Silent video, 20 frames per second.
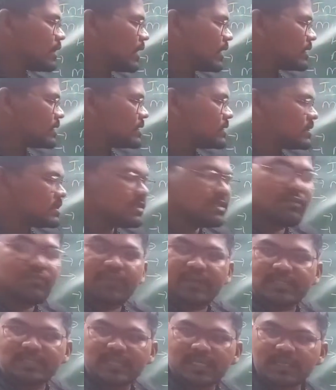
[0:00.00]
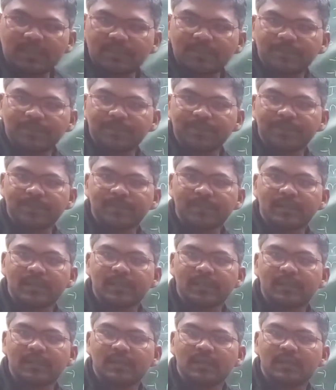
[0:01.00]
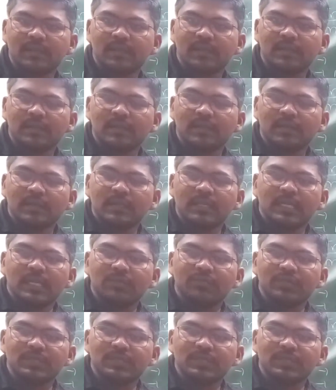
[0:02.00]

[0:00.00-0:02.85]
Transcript: and this is the fungi. If